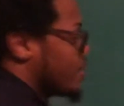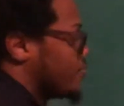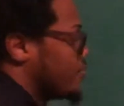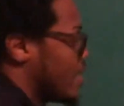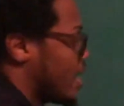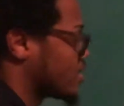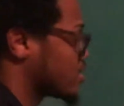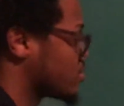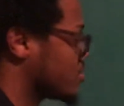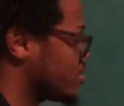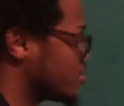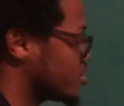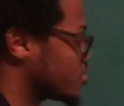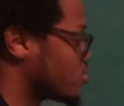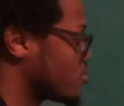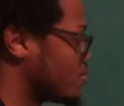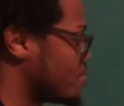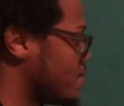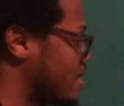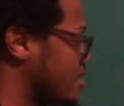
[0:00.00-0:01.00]
That's where this
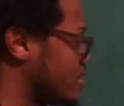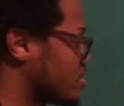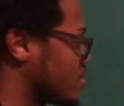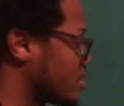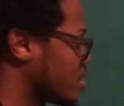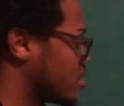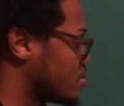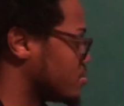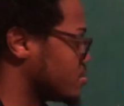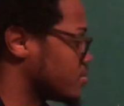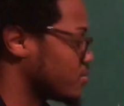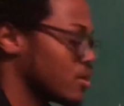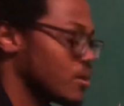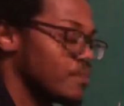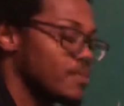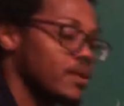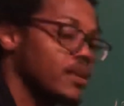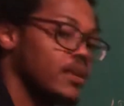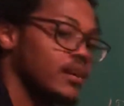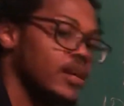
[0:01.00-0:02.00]
remainder comes from.
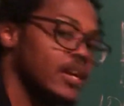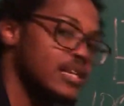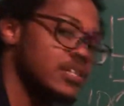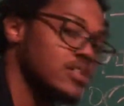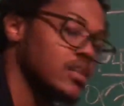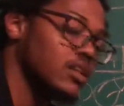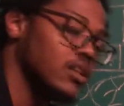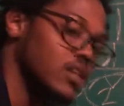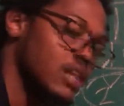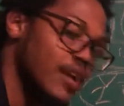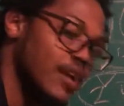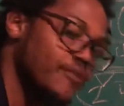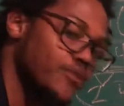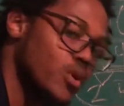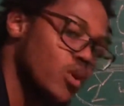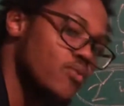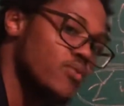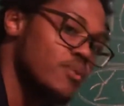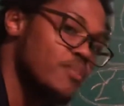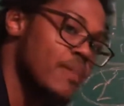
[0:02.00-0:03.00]
It's the
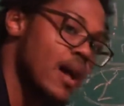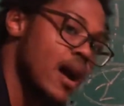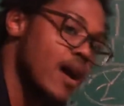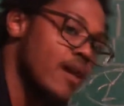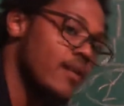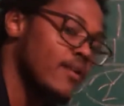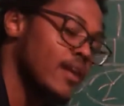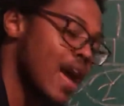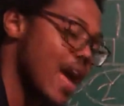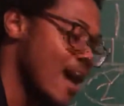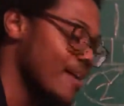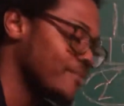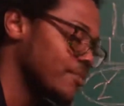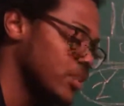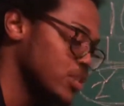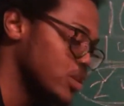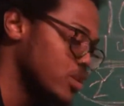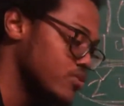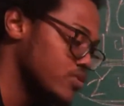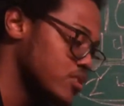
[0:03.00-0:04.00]
leftover amount after
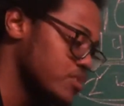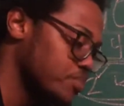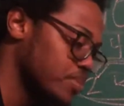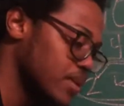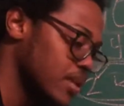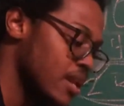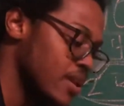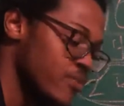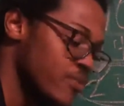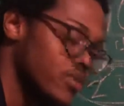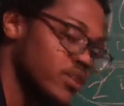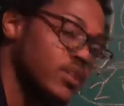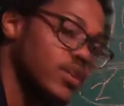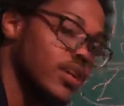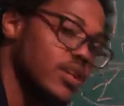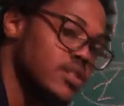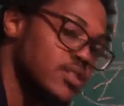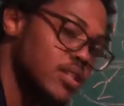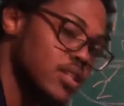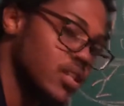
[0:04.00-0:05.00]
you've split everything
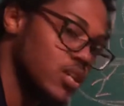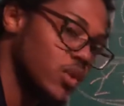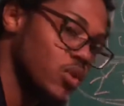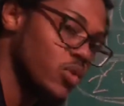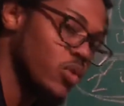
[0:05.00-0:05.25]
into equal